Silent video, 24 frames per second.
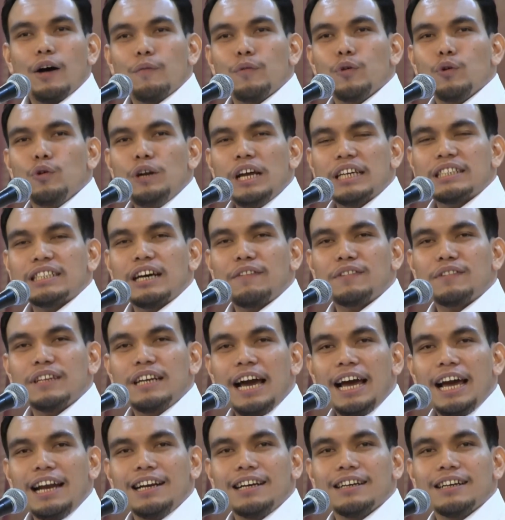few days after
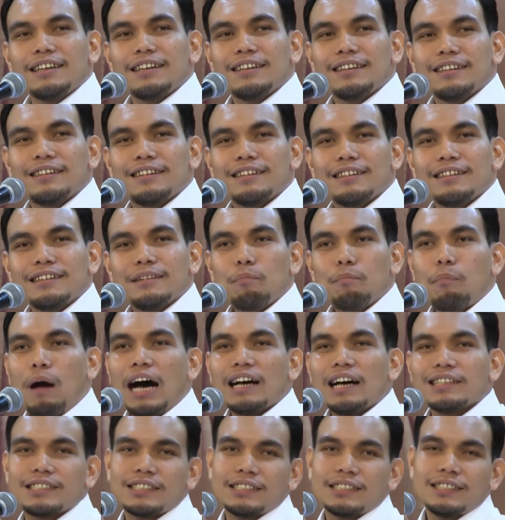that,
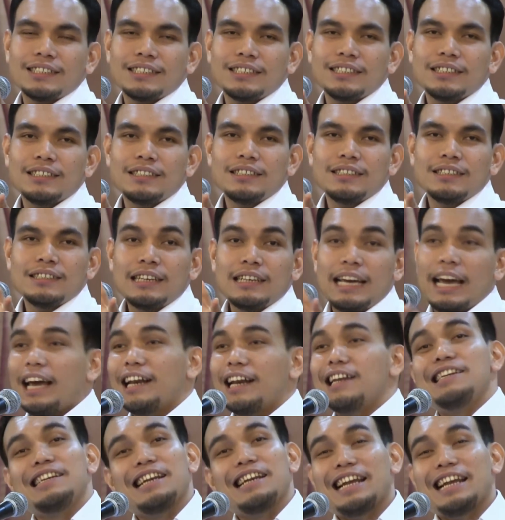passed. And